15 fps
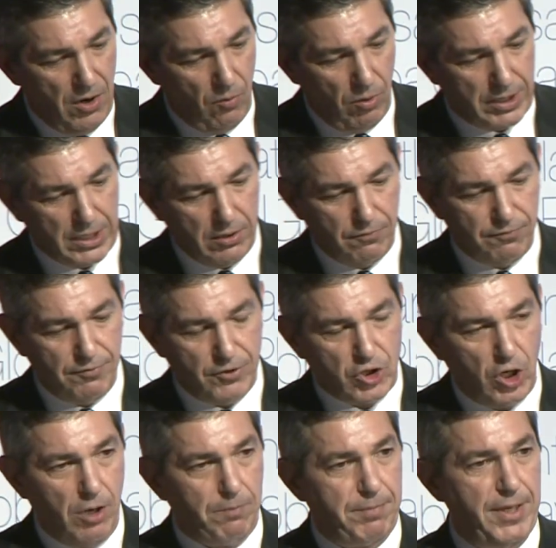What kind of
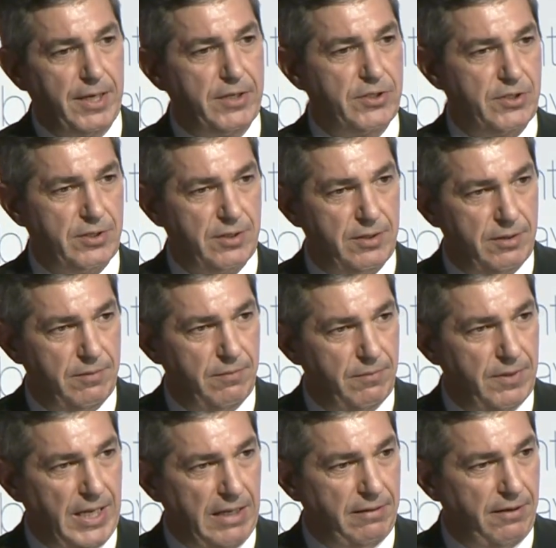topics
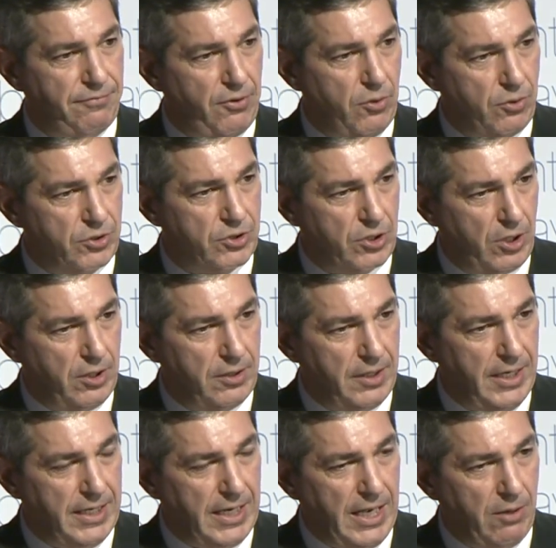have I focused
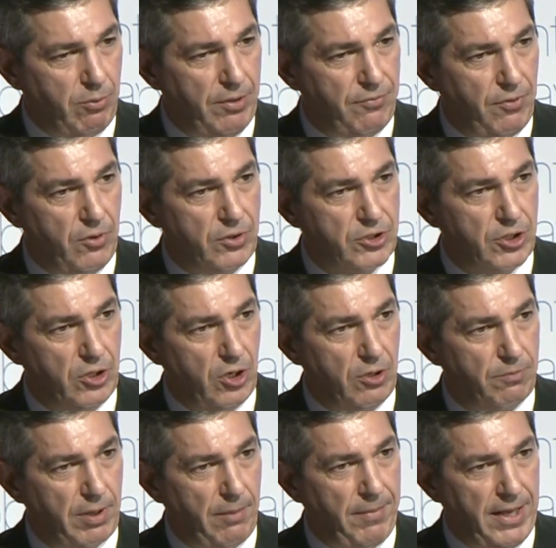on, and how are we focusing
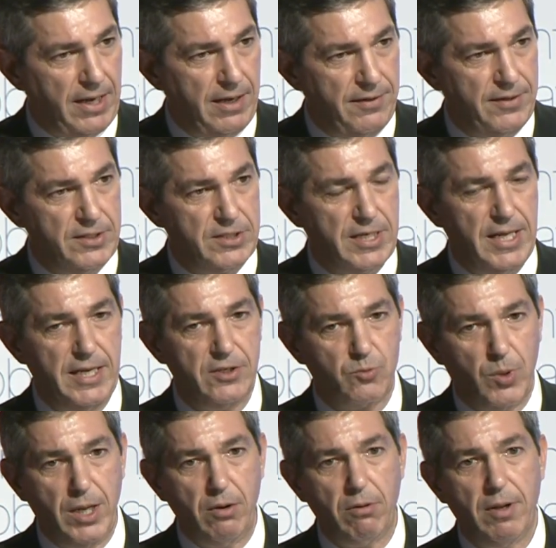on primarily these days?
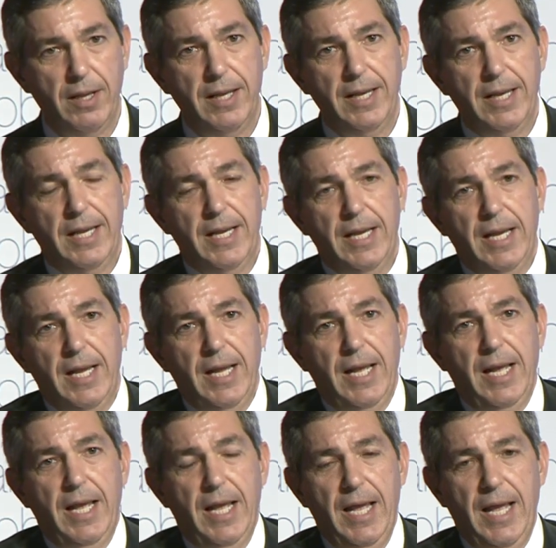Well,
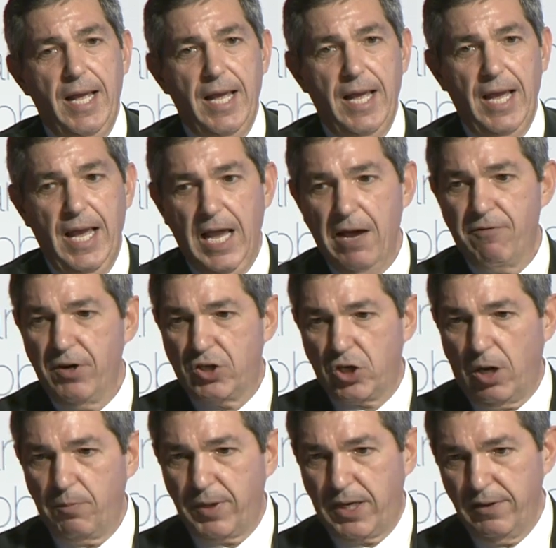every
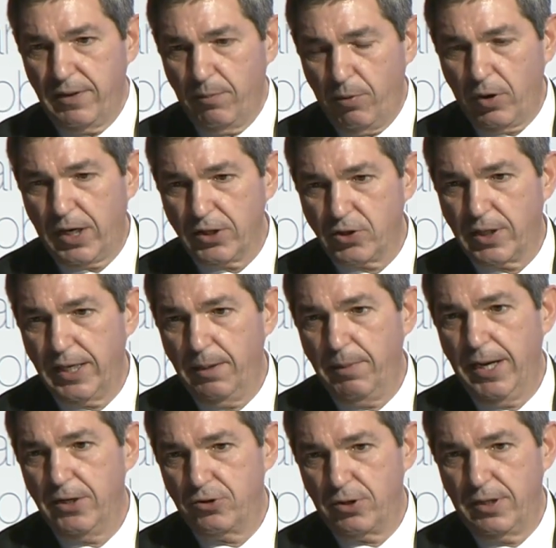topic in the book, as you can
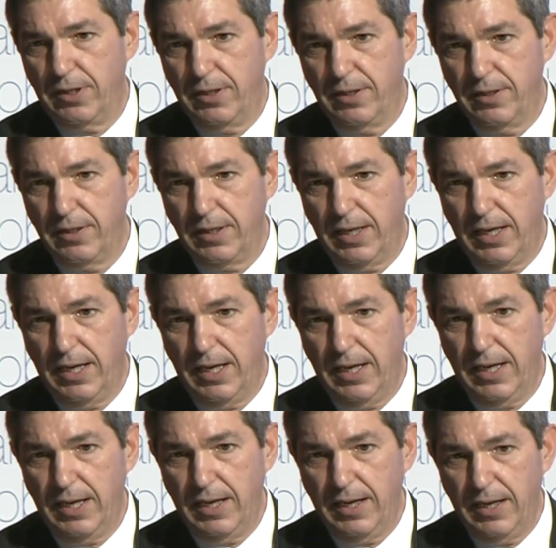imagine,
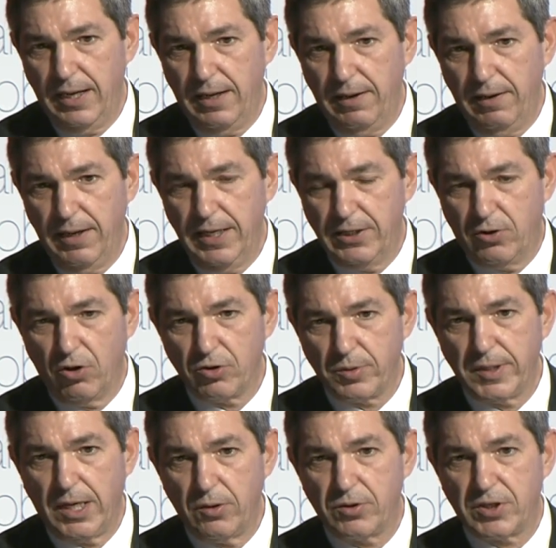uh, it goes
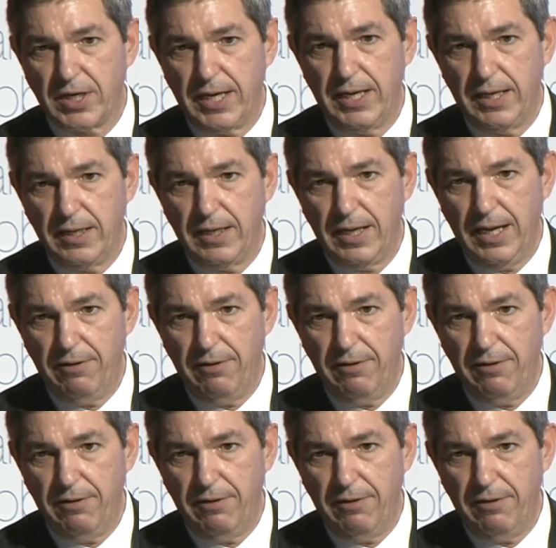without saying.